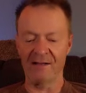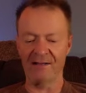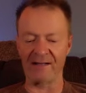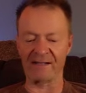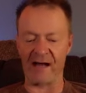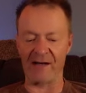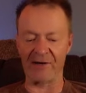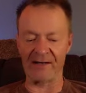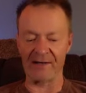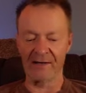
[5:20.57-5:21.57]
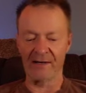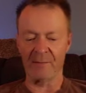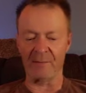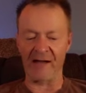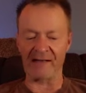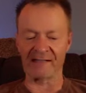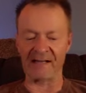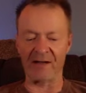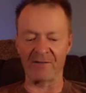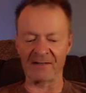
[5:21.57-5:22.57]
Desire by
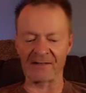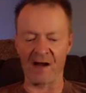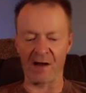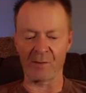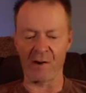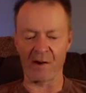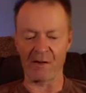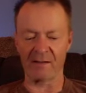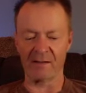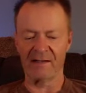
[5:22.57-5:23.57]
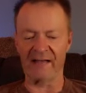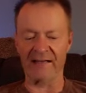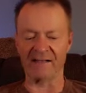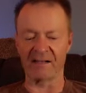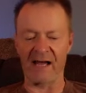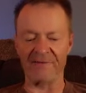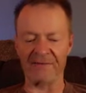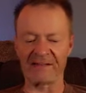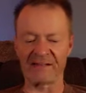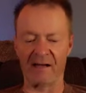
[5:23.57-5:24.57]
itself is not wrong. It is life
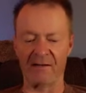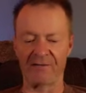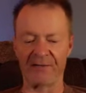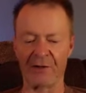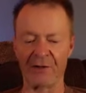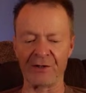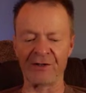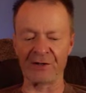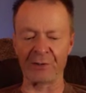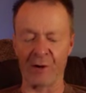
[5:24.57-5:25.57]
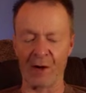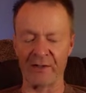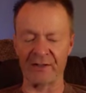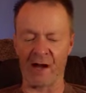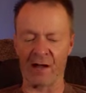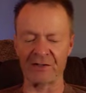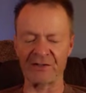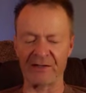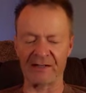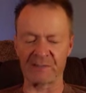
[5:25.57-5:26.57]
itself, the urge to grow in knowledge
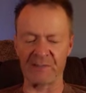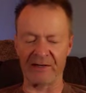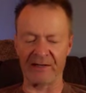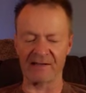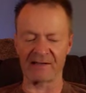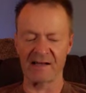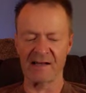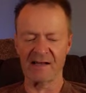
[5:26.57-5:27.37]
and experience.